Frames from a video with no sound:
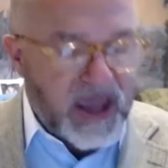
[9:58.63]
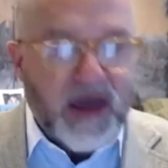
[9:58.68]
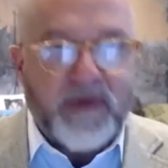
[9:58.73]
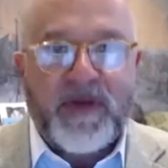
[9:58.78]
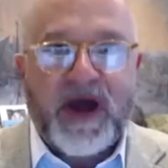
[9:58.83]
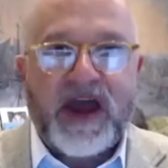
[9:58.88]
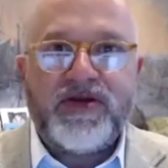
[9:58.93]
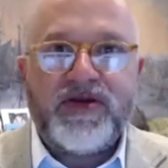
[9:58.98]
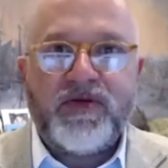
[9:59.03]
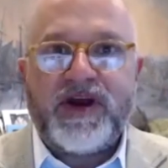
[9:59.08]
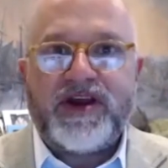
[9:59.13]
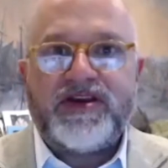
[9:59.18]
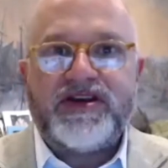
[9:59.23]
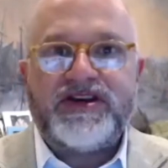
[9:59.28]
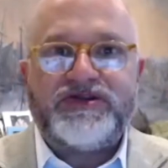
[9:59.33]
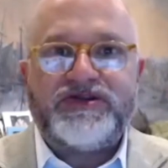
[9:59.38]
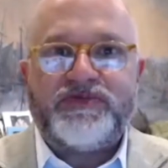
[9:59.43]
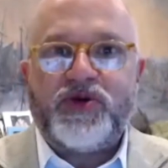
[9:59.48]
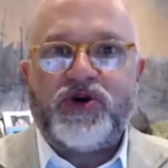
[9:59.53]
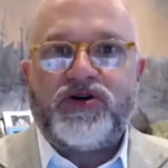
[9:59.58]
by the way,
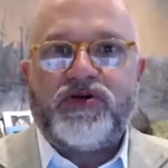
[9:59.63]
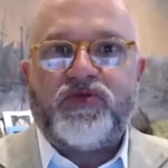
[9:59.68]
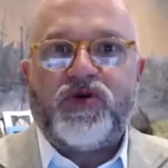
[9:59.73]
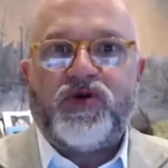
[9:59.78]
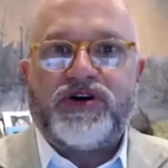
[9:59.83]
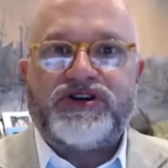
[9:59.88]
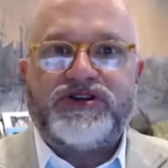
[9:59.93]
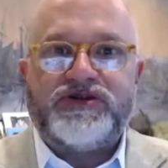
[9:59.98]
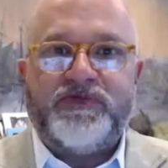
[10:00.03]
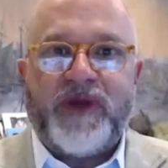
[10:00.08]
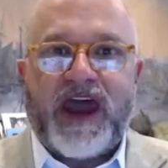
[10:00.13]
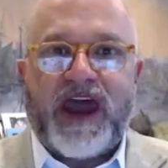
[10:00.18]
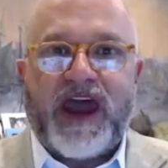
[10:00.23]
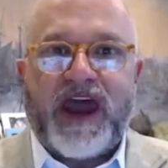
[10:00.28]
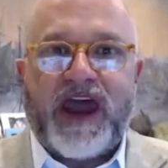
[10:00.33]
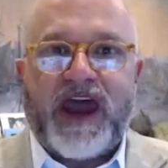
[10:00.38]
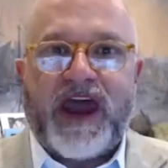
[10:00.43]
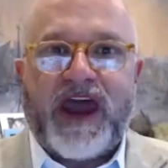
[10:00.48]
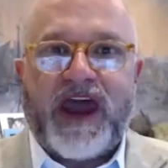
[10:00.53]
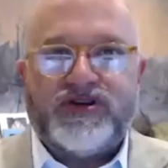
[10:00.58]
this book works
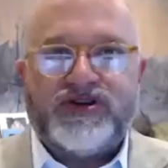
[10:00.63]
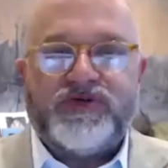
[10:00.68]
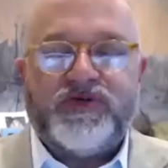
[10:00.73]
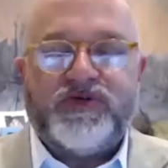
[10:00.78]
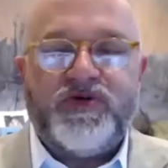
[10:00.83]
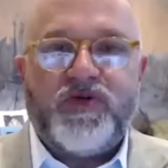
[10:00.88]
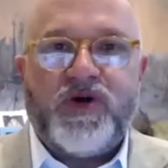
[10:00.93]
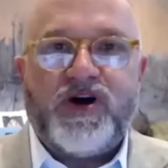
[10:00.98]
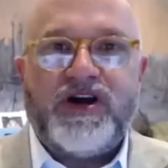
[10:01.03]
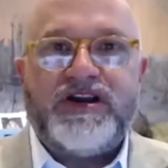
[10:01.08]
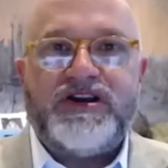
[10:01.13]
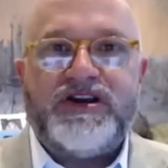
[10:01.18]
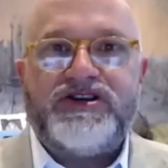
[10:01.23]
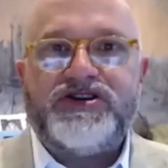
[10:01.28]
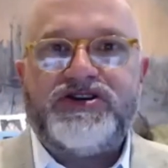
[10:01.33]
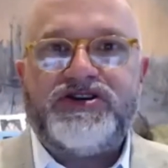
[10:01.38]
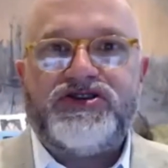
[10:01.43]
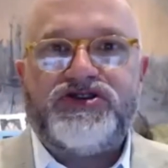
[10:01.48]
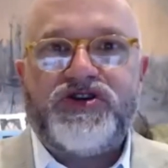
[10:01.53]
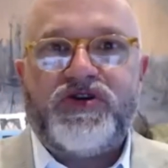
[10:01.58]
backwards. We wanted
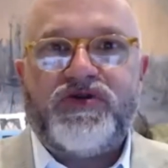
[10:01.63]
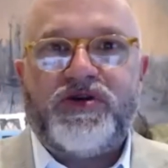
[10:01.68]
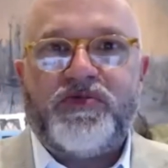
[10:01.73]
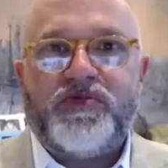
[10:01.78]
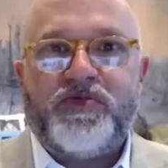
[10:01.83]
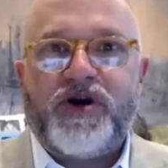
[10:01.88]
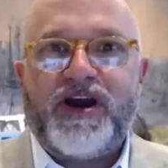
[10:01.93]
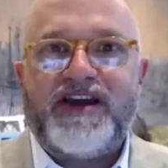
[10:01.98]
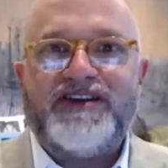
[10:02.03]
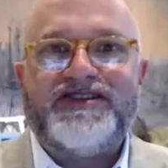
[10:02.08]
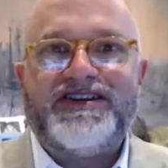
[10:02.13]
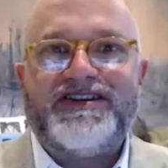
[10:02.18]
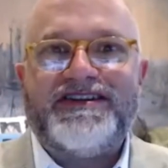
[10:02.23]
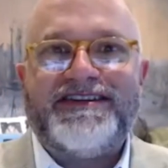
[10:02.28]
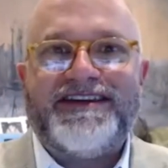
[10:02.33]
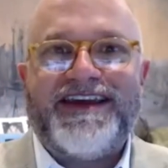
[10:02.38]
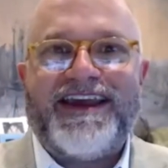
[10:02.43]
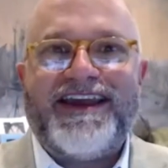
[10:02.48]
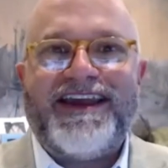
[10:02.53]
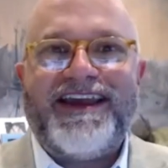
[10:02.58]
to show the present
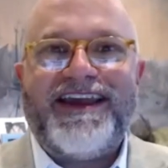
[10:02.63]
day